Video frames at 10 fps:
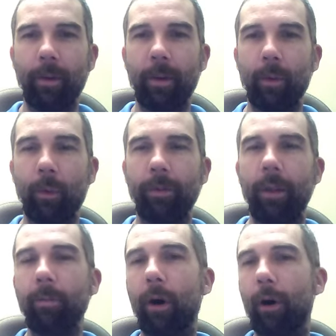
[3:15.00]
what
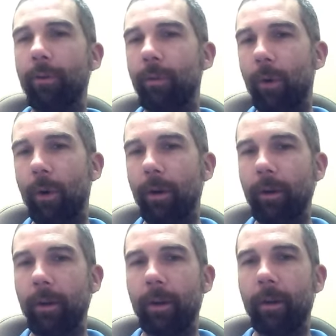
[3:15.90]
they ball for,
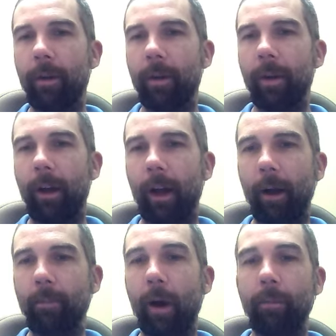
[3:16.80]

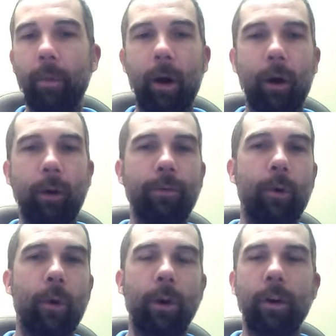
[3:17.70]
uh, but ball
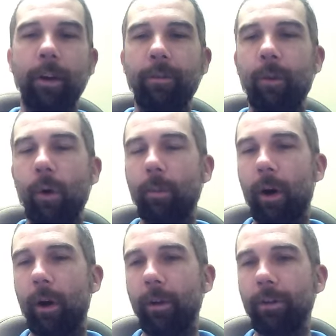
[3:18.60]
four, like four
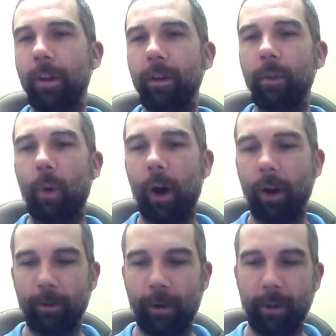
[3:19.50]
balls, and you
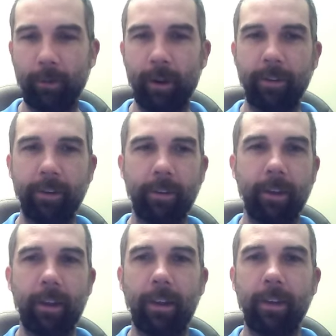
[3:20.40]
walk around the bases.
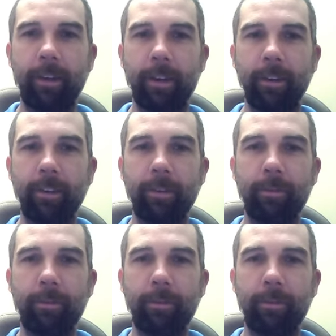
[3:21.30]
Nice.